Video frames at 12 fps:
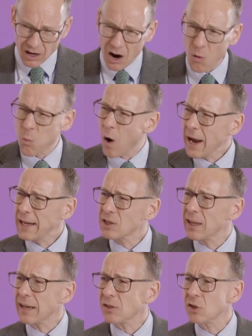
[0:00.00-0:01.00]
And why
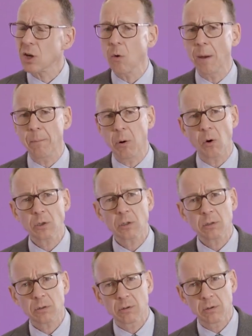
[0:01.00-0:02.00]
is that so
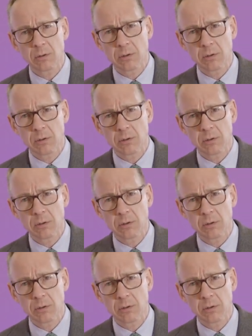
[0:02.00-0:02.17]
important?